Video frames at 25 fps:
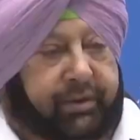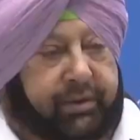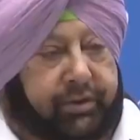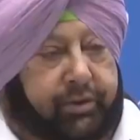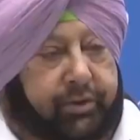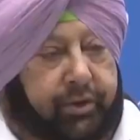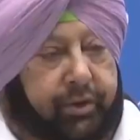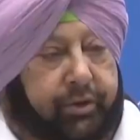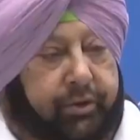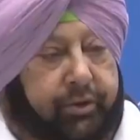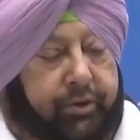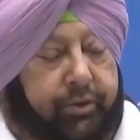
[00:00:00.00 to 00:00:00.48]
this
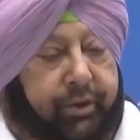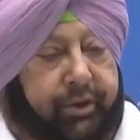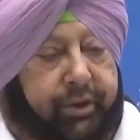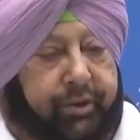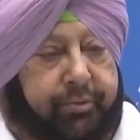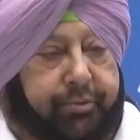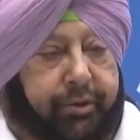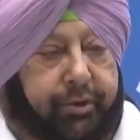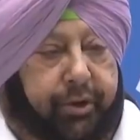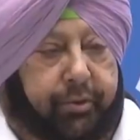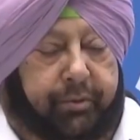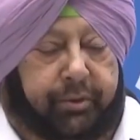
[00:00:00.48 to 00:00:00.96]
ongoing
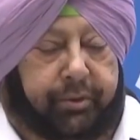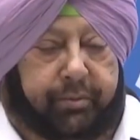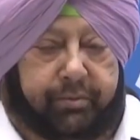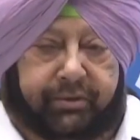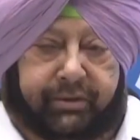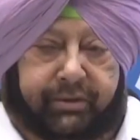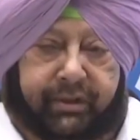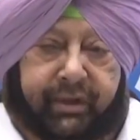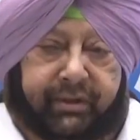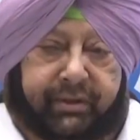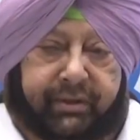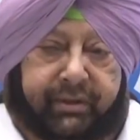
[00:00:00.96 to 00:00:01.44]

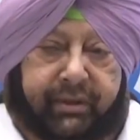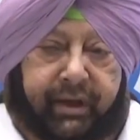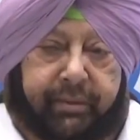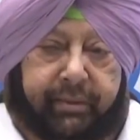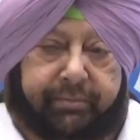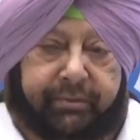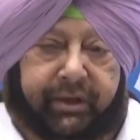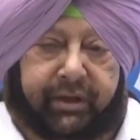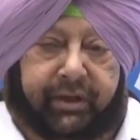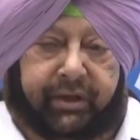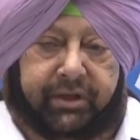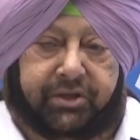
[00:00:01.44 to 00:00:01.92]
problems that is
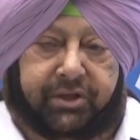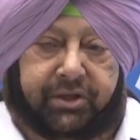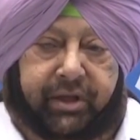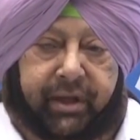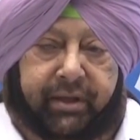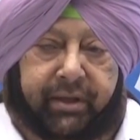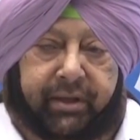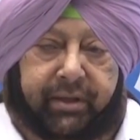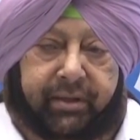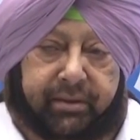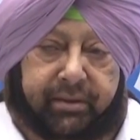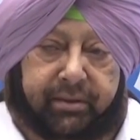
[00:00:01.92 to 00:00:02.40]
happening in
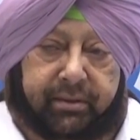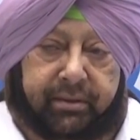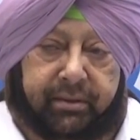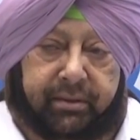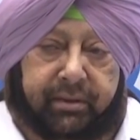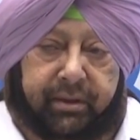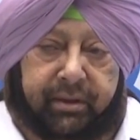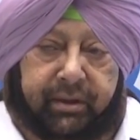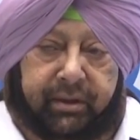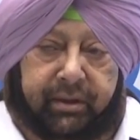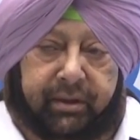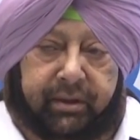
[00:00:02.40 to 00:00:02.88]
China,
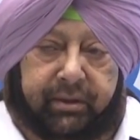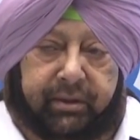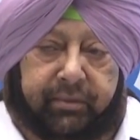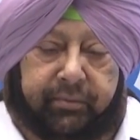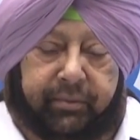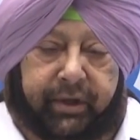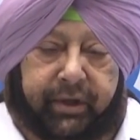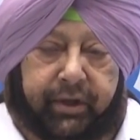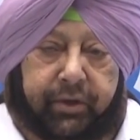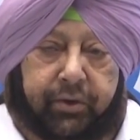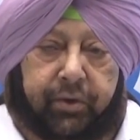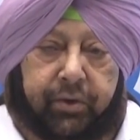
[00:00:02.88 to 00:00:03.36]

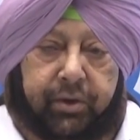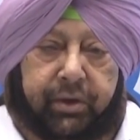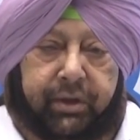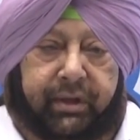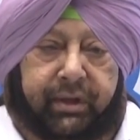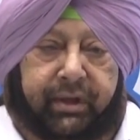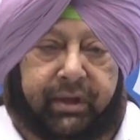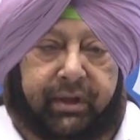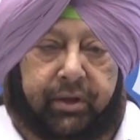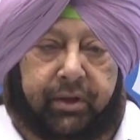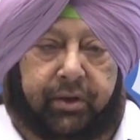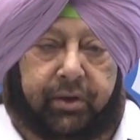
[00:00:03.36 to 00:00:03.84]
we are
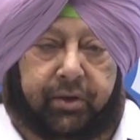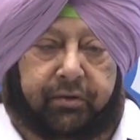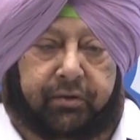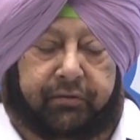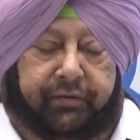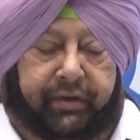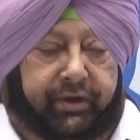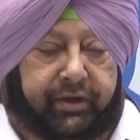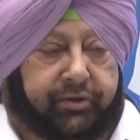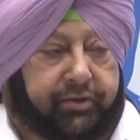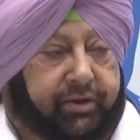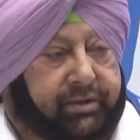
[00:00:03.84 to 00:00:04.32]
already a lot
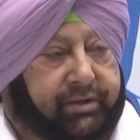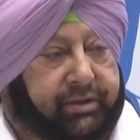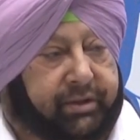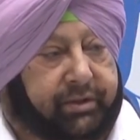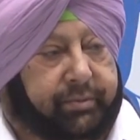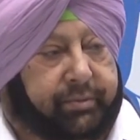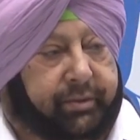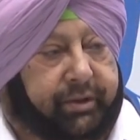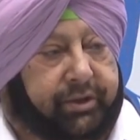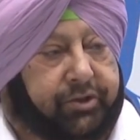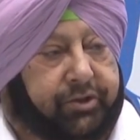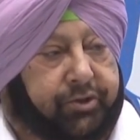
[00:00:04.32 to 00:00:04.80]
of interest
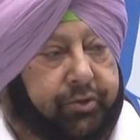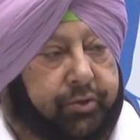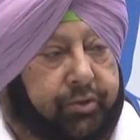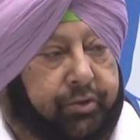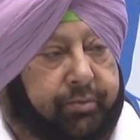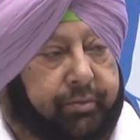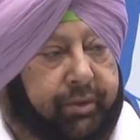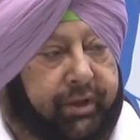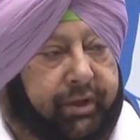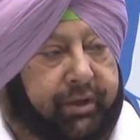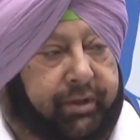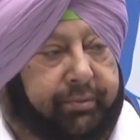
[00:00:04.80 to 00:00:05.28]
is being
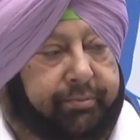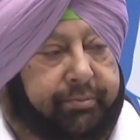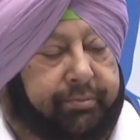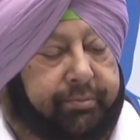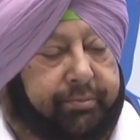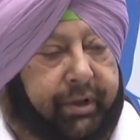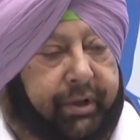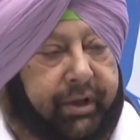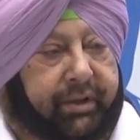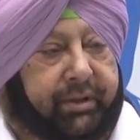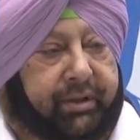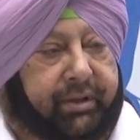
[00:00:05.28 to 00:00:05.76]
shown by
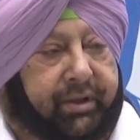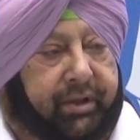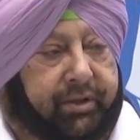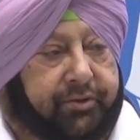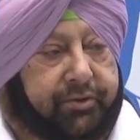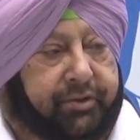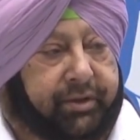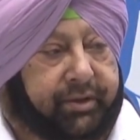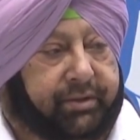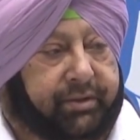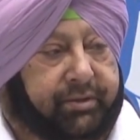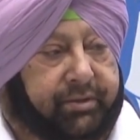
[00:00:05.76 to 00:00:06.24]
other
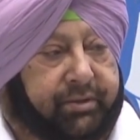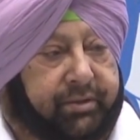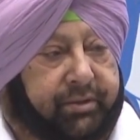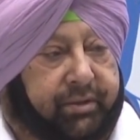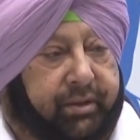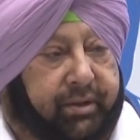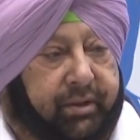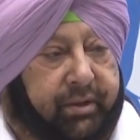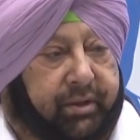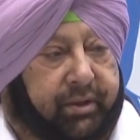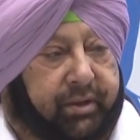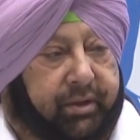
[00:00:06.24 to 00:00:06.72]
countries
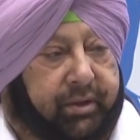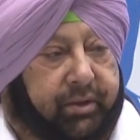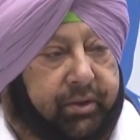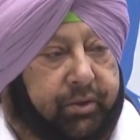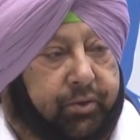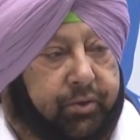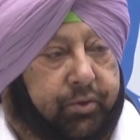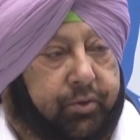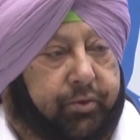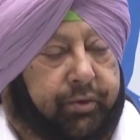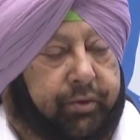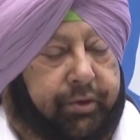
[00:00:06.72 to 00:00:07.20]

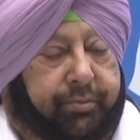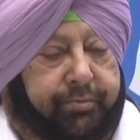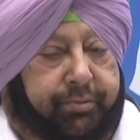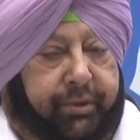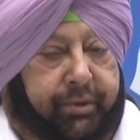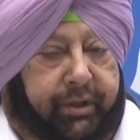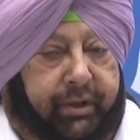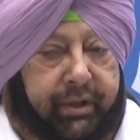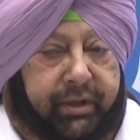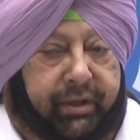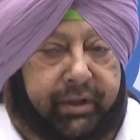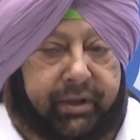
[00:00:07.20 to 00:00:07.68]
who were
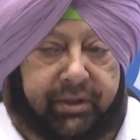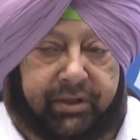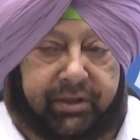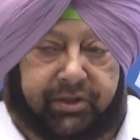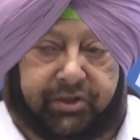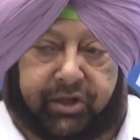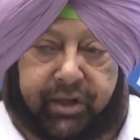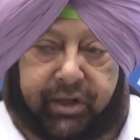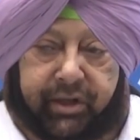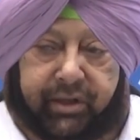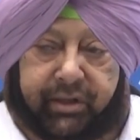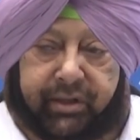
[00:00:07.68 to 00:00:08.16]
earlier in
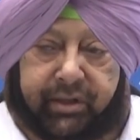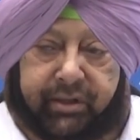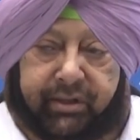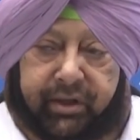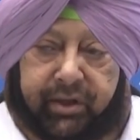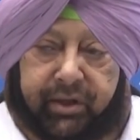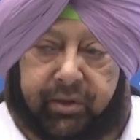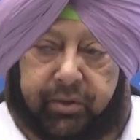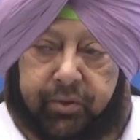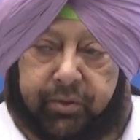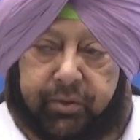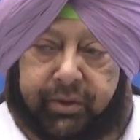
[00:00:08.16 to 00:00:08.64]
China and
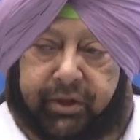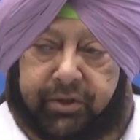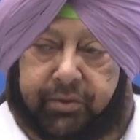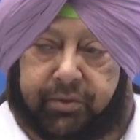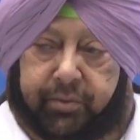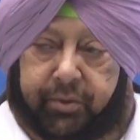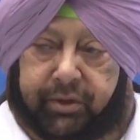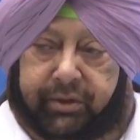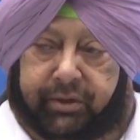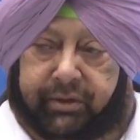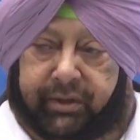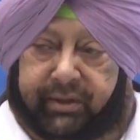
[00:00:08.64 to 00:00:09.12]
now looking
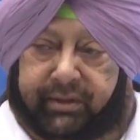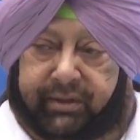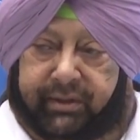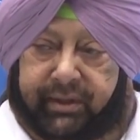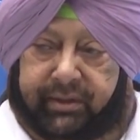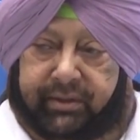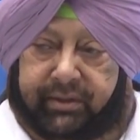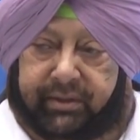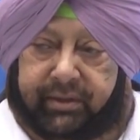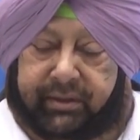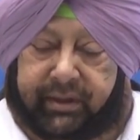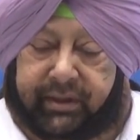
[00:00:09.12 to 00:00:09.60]
towards us
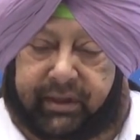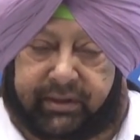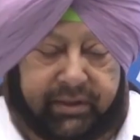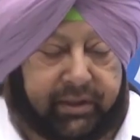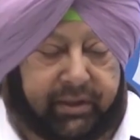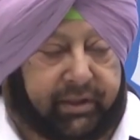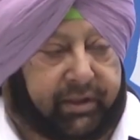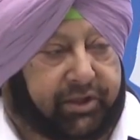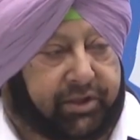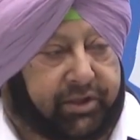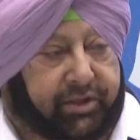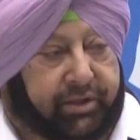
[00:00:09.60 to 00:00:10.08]
as a
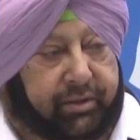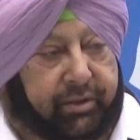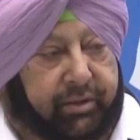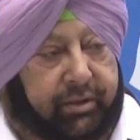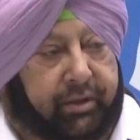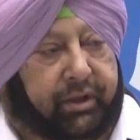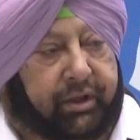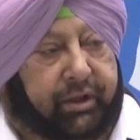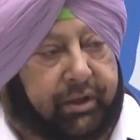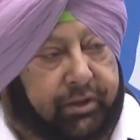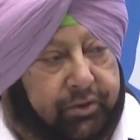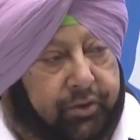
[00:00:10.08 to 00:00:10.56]
destination.
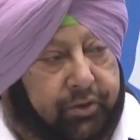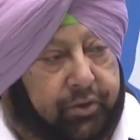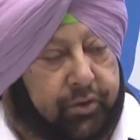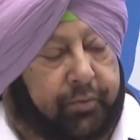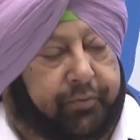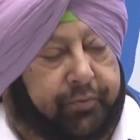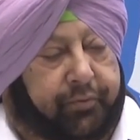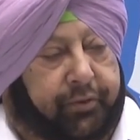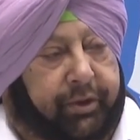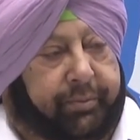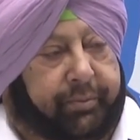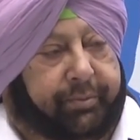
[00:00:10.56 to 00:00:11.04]
So
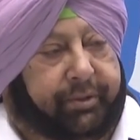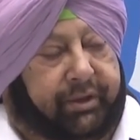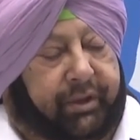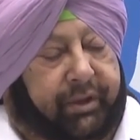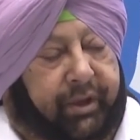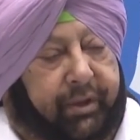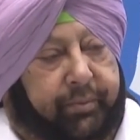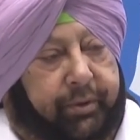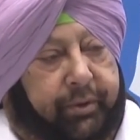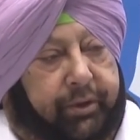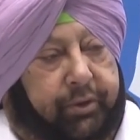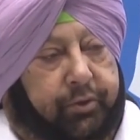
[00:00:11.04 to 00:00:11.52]
hopefully
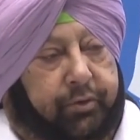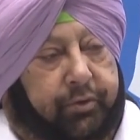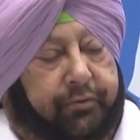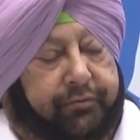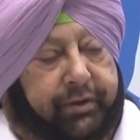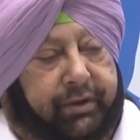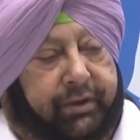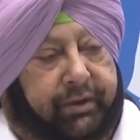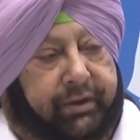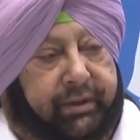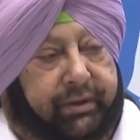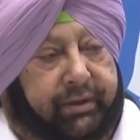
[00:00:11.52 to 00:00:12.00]
Punjab will grow
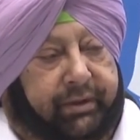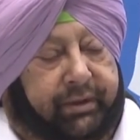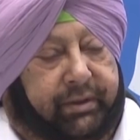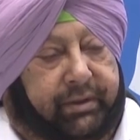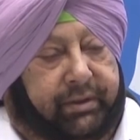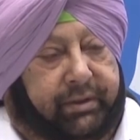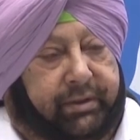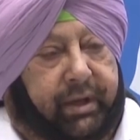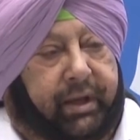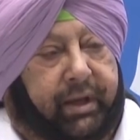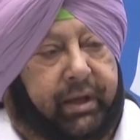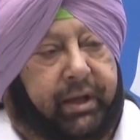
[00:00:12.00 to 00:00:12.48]
further in
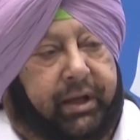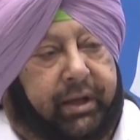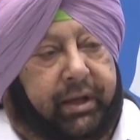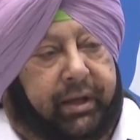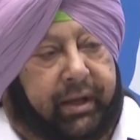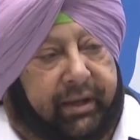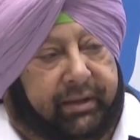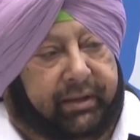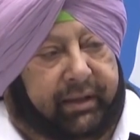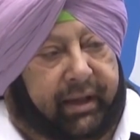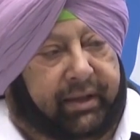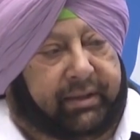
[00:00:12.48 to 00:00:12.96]
this.
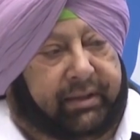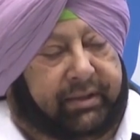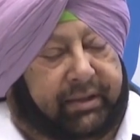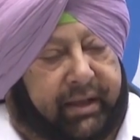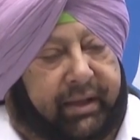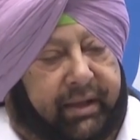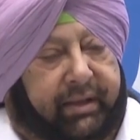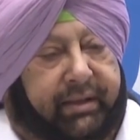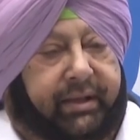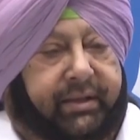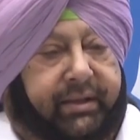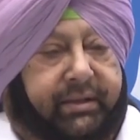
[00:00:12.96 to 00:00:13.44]
And I
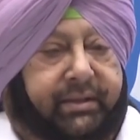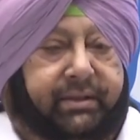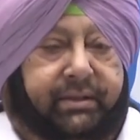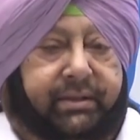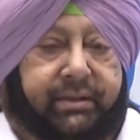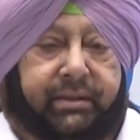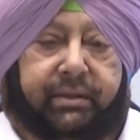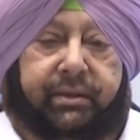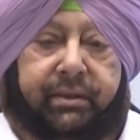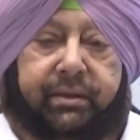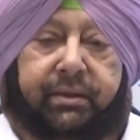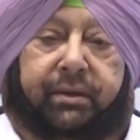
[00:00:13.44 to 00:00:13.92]
say
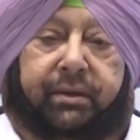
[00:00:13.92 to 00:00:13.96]
this